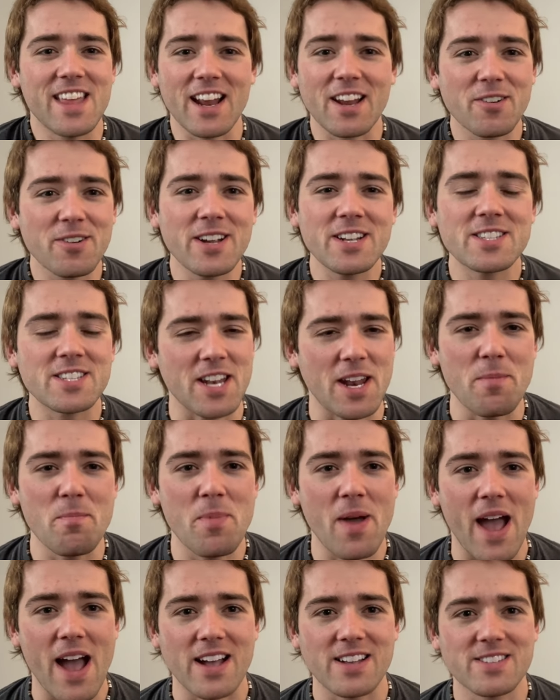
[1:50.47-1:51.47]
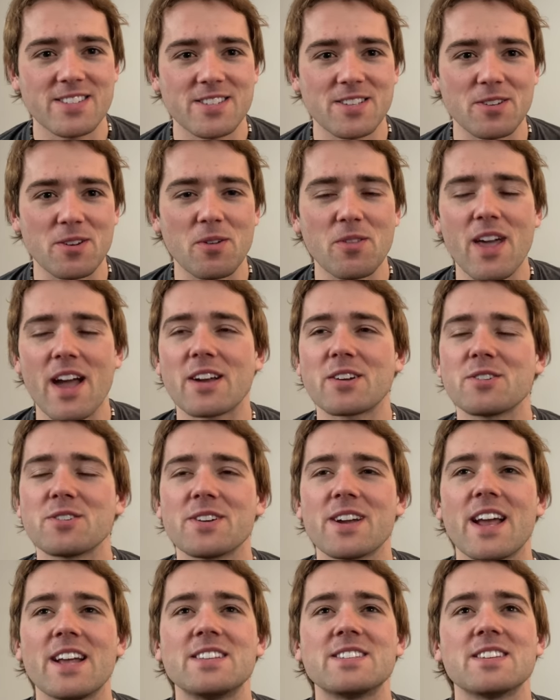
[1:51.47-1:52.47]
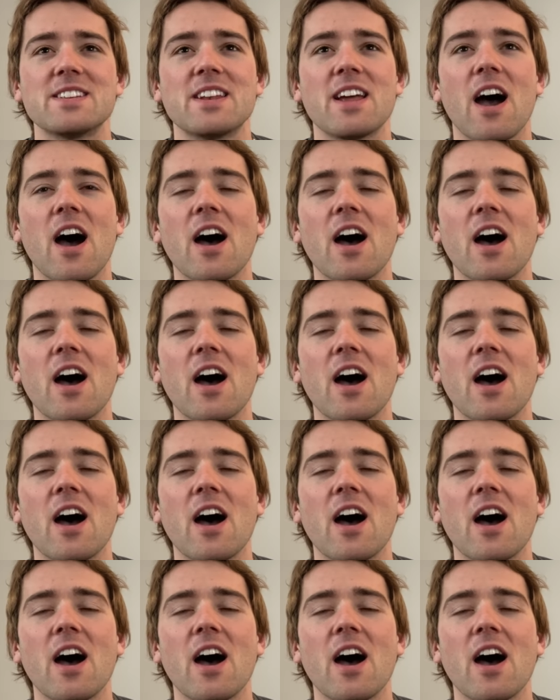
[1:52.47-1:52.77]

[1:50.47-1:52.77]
creates an impasse, you know, that creates an